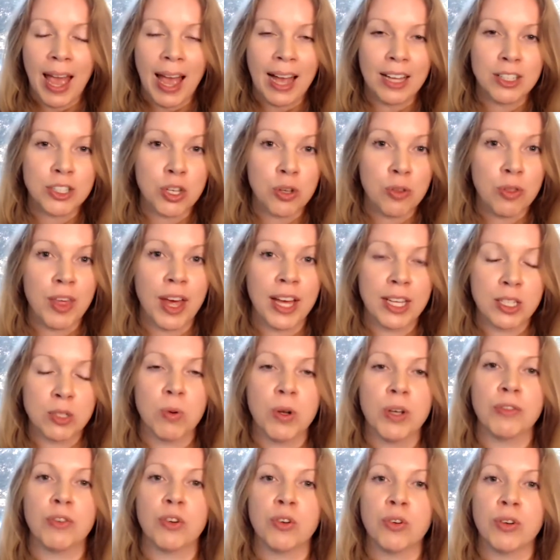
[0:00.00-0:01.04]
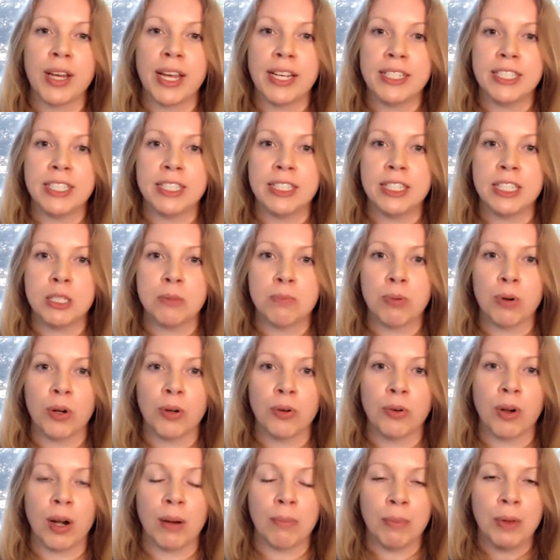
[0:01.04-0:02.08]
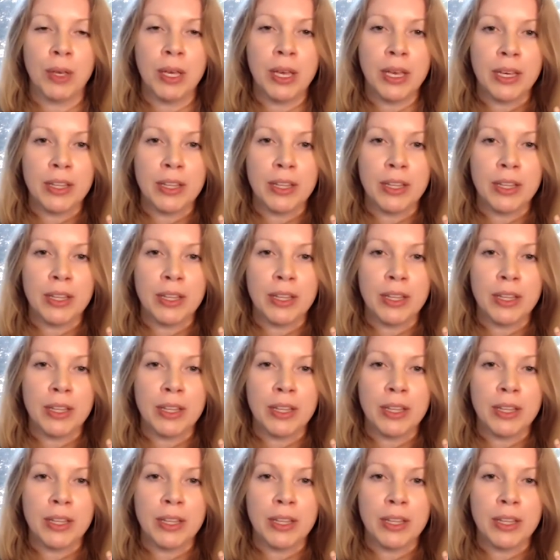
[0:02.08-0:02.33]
And so that's why I've created this program.